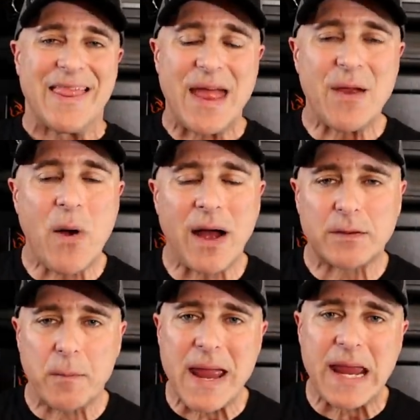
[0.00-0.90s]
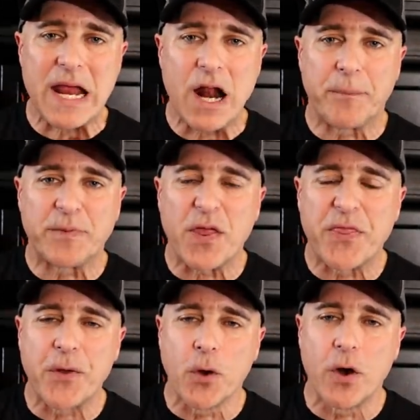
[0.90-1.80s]
They want to make it up to
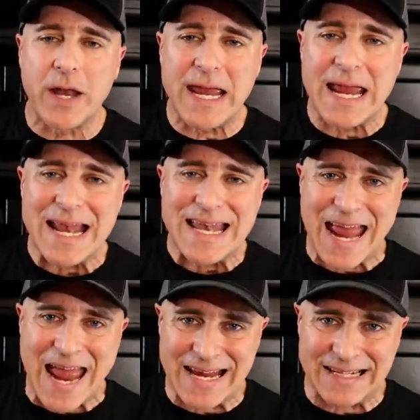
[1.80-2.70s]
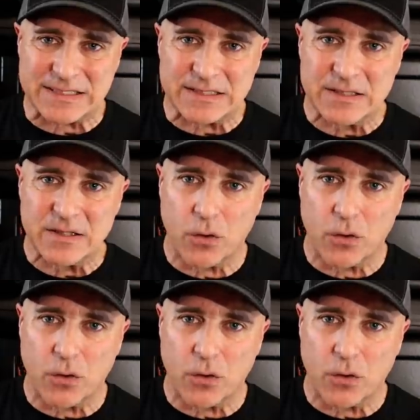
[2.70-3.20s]
thirty days.